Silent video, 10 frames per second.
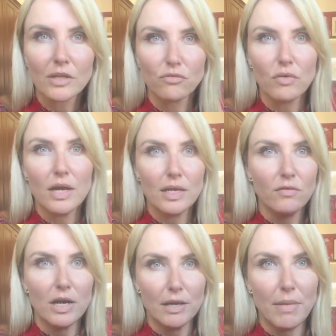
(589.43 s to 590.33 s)
Really,
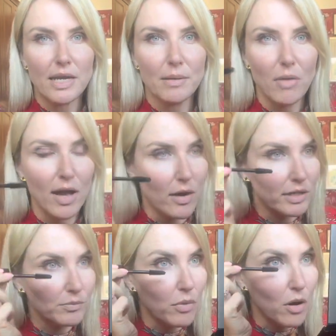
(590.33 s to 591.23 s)
really making my
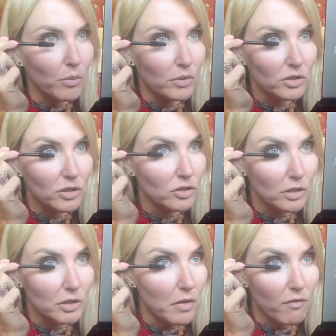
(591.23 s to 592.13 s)
eyes pop, which is
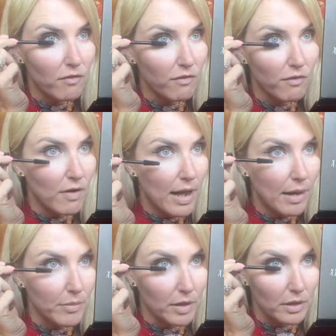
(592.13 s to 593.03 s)
just
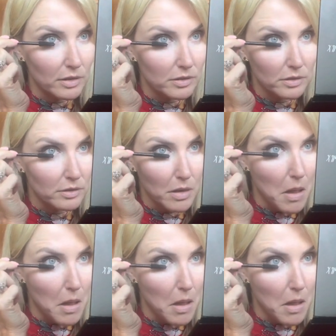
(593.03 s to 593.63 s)
fabulous.